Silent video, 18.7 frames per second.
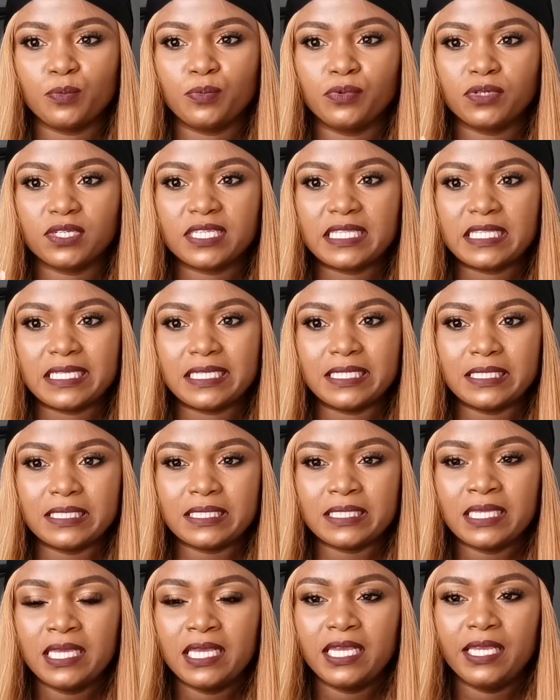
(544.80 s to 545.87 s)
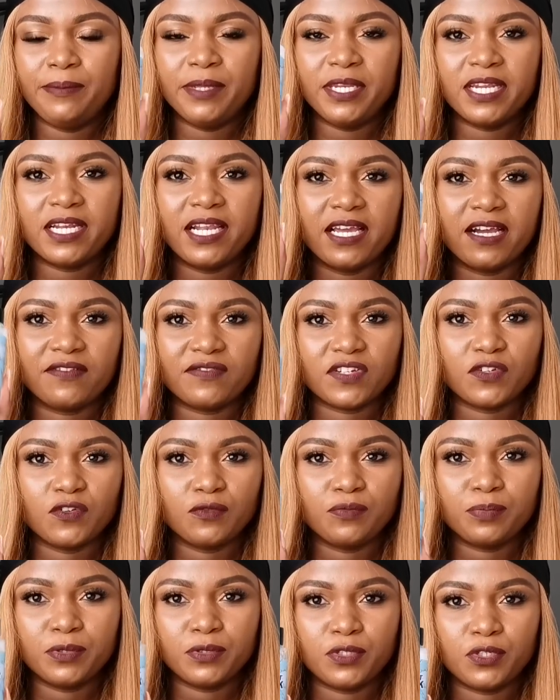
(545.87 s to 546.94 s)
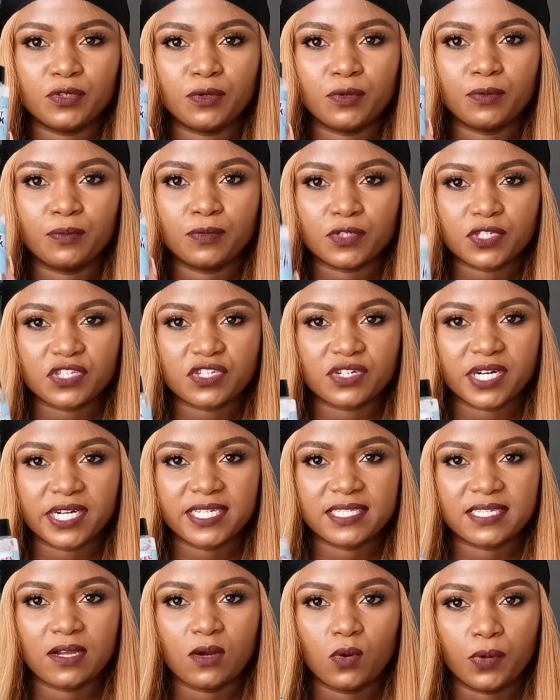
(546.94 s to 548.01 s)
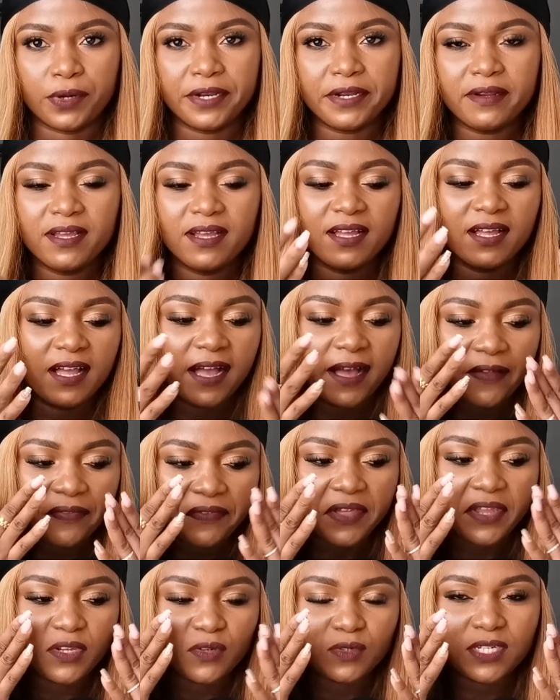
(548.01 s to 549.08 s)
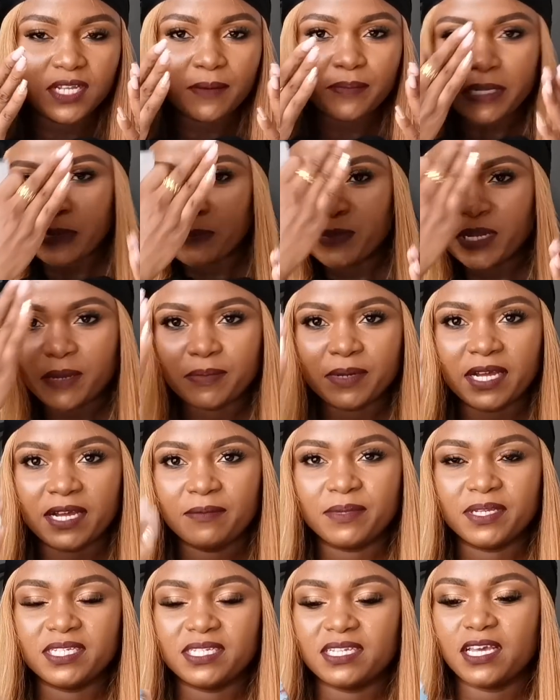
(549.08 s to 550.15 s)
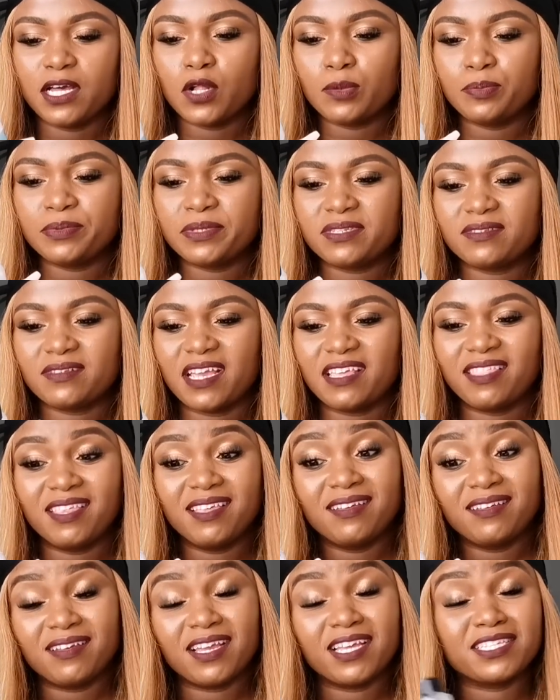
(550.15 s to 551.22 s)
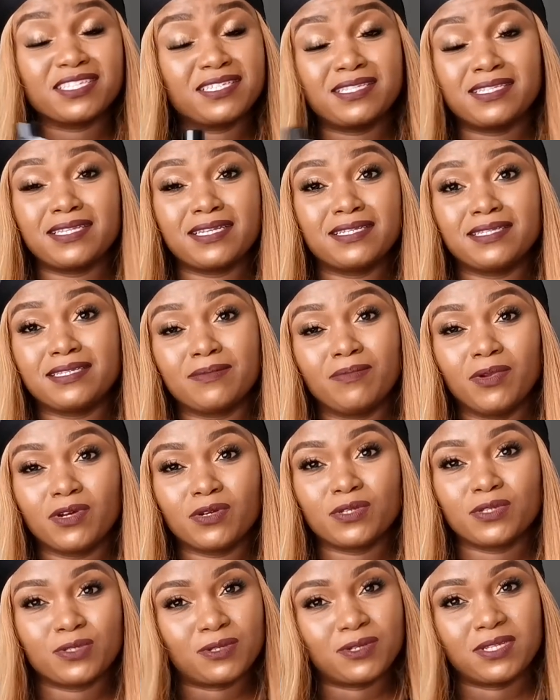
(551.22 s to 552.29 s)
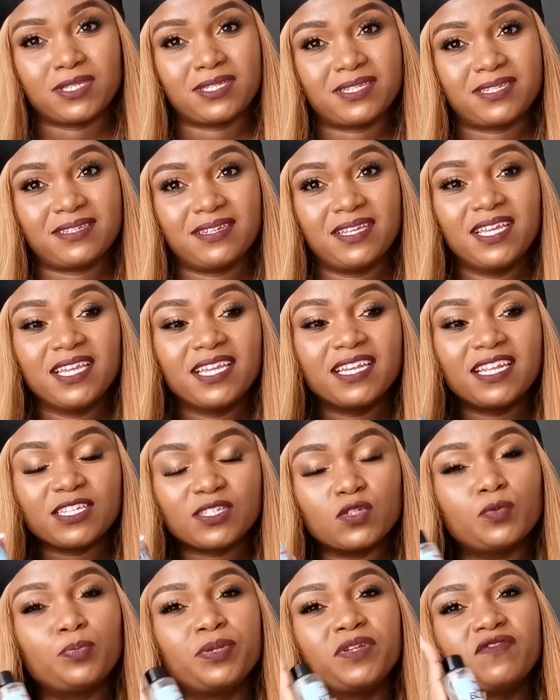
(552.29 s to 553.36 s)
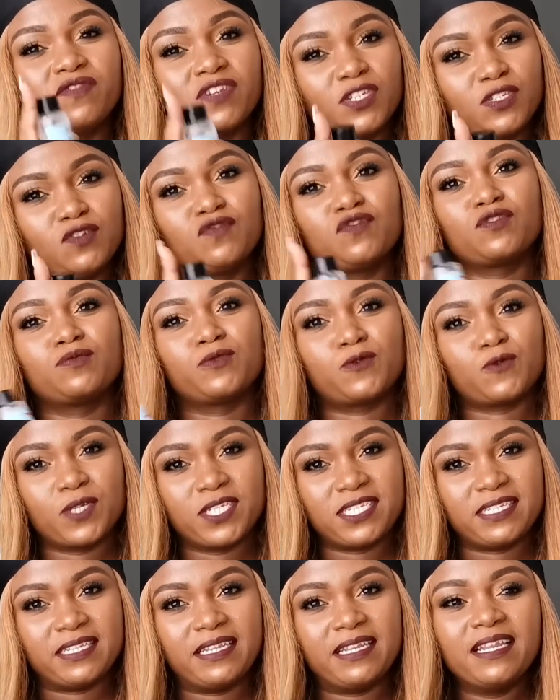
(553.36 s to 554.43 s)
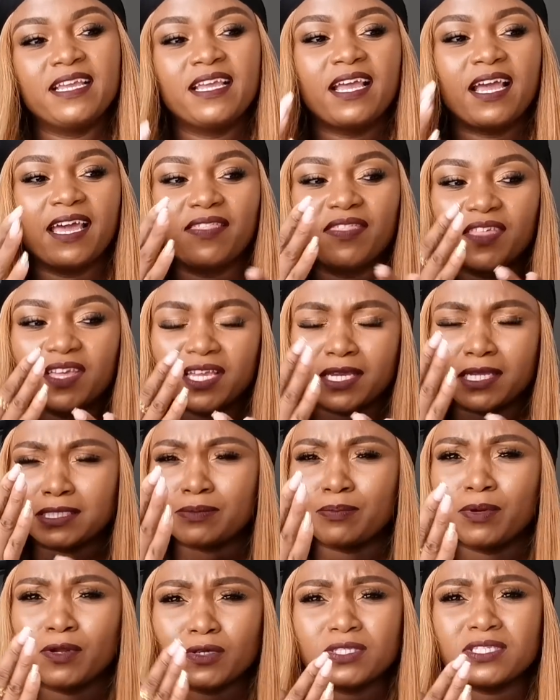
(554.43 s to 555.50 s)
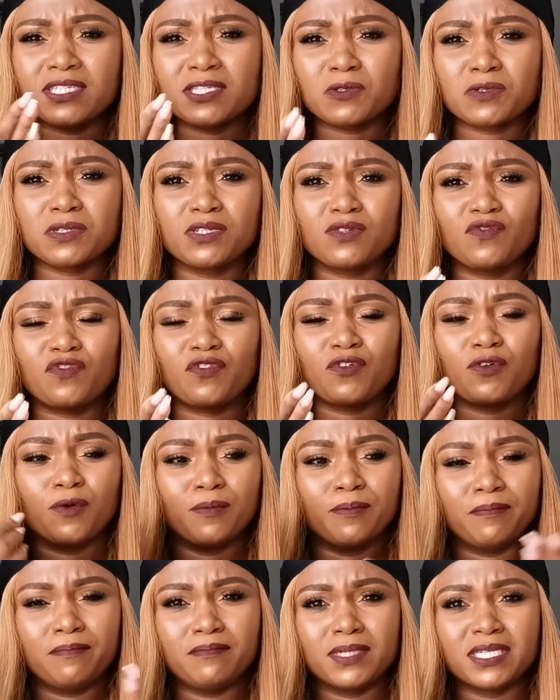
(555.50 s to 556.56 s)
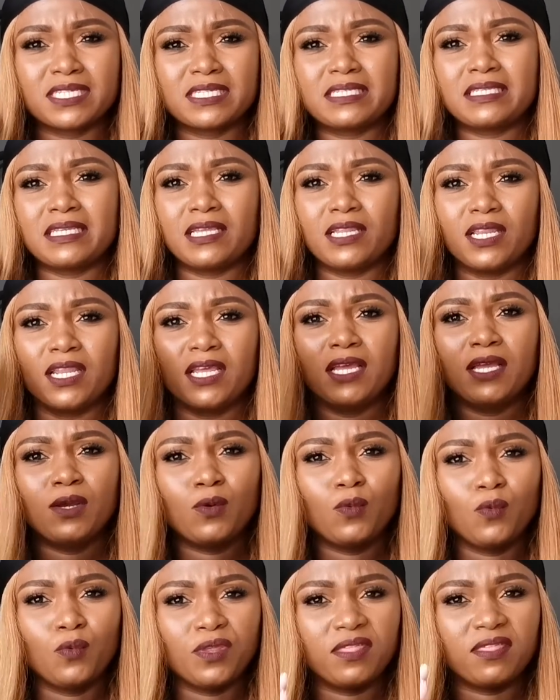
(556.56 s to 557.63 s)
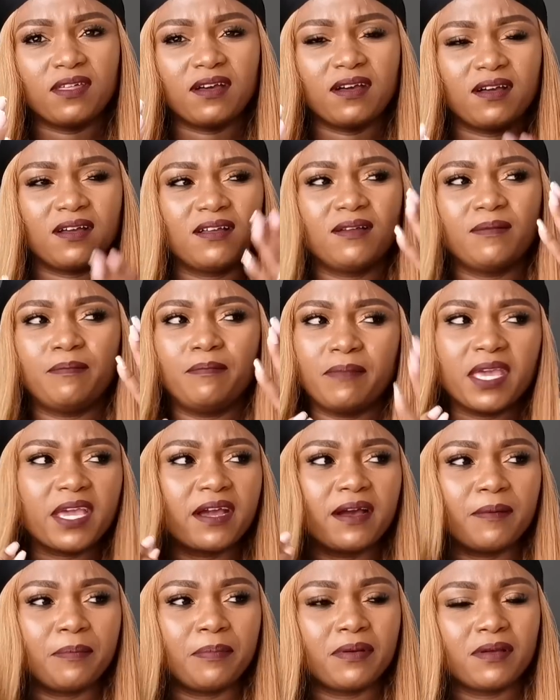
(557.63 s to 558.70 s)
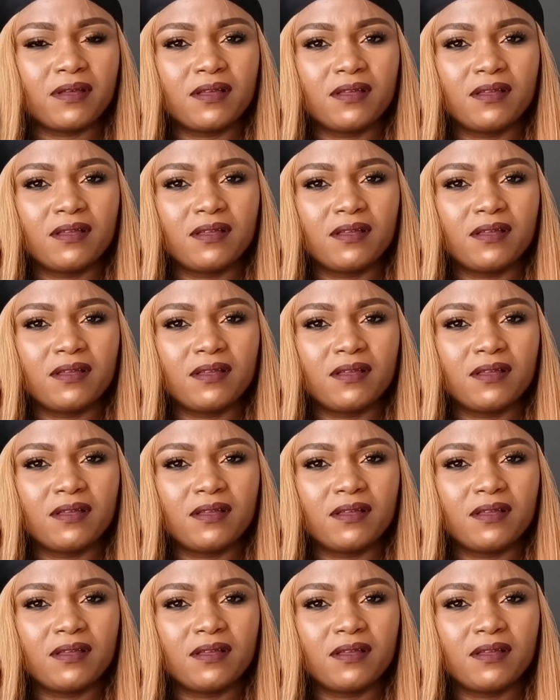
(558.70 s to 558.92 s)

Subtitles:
you put this immediately after you've put your moisturizer on, and then you dab. It helps, I think, as it says, it blocks sweat. It does not prevent you from sweating. I think it blocks the sweat from mixing with the makeup,